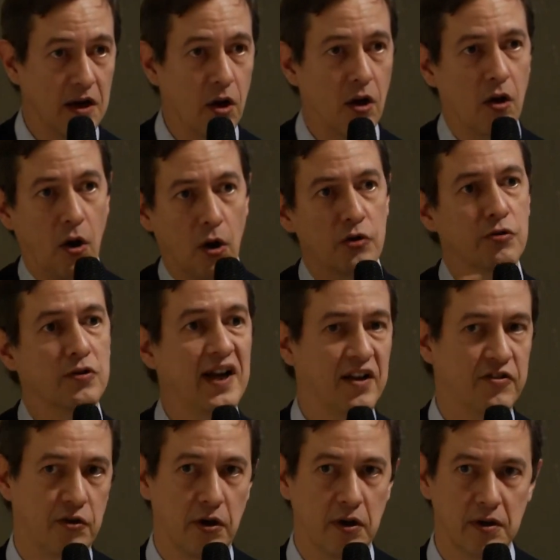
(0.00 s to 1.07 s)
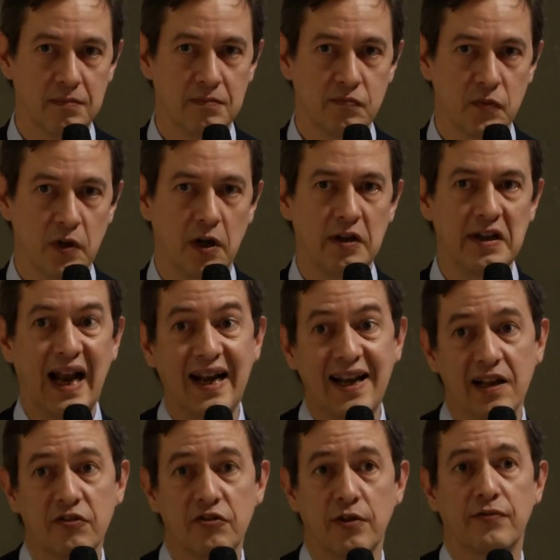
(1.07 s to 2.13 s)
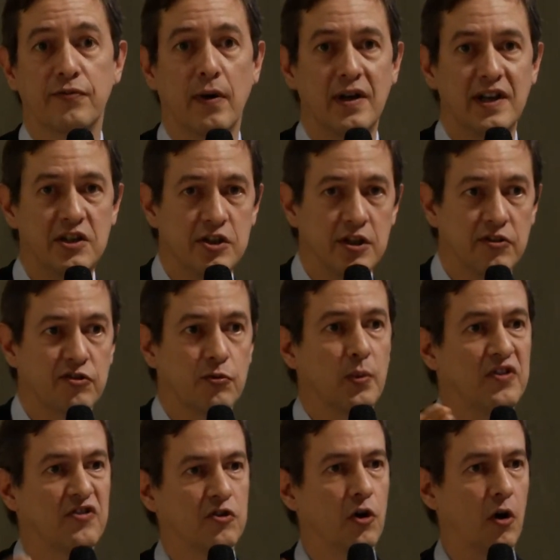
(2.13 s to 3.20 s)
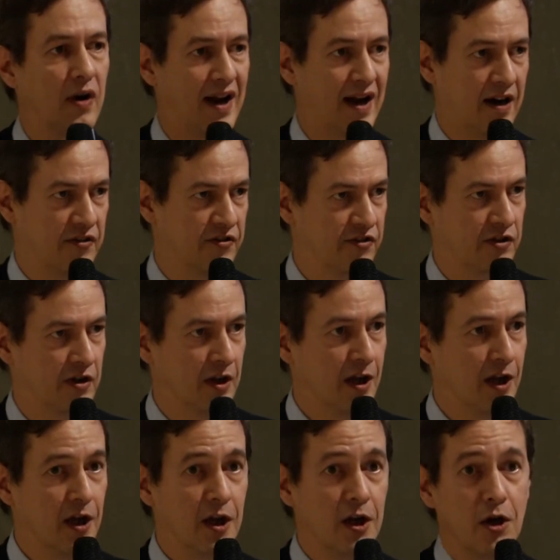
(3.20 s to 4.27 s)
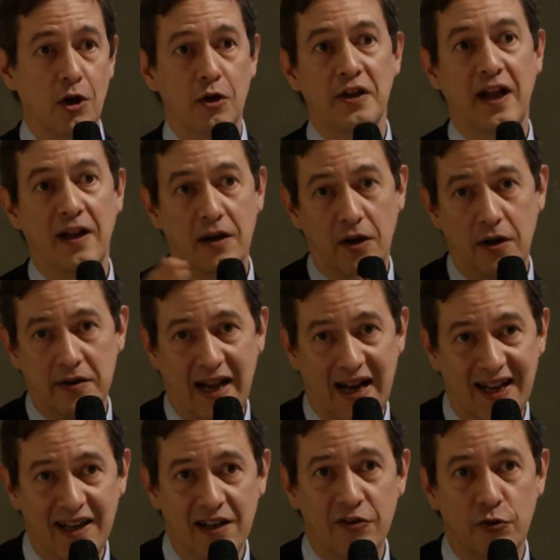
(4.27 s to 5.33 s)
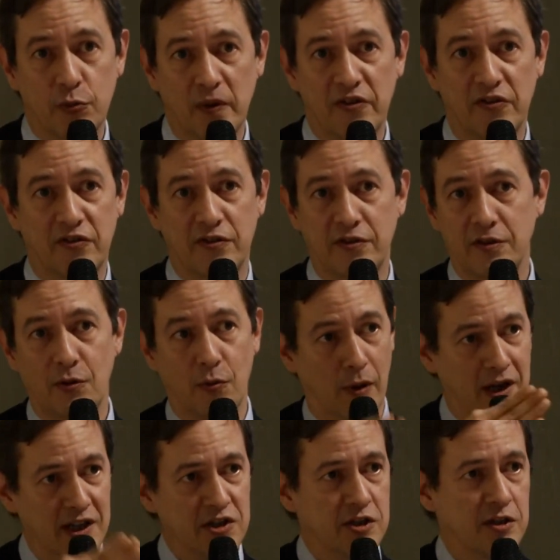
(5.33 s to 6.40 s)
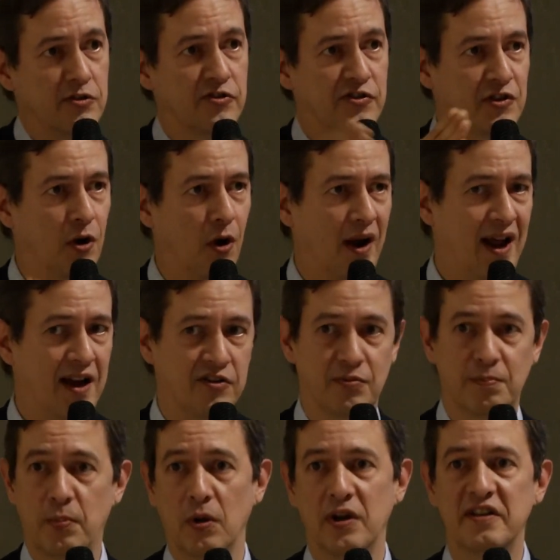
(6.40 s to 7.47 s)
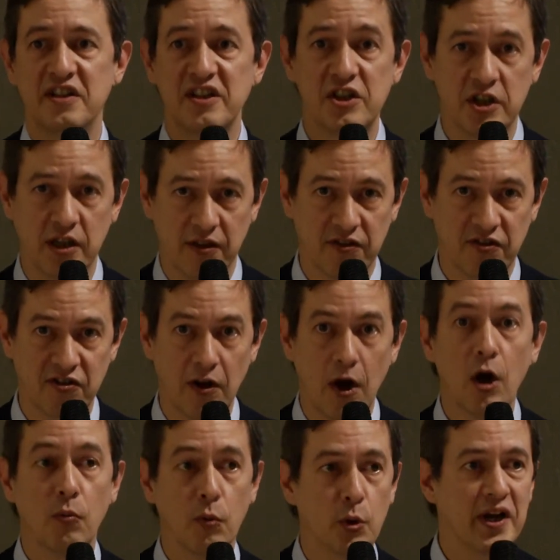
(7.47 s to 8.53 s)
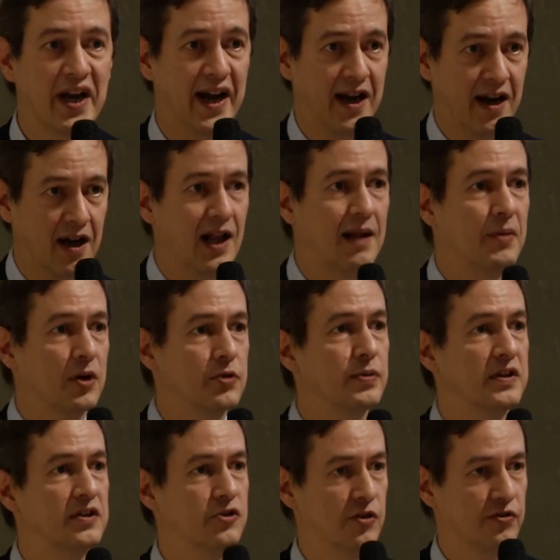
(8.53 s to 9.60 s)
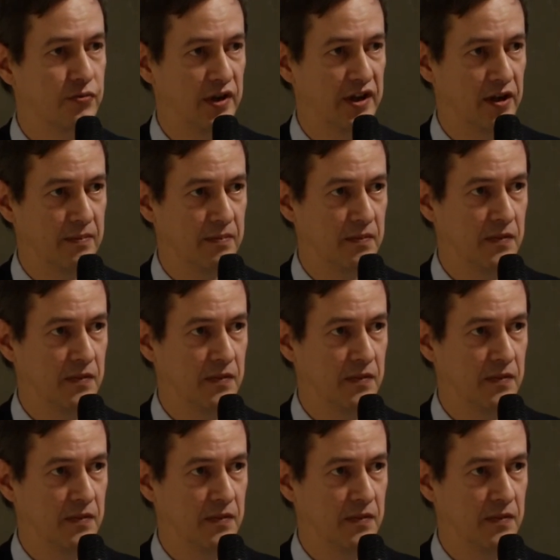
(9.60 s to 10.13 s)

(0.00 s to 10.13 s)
all together. An alliance of religions with scholars. An alliance with religions, scholars, politicians who care about religious freedom.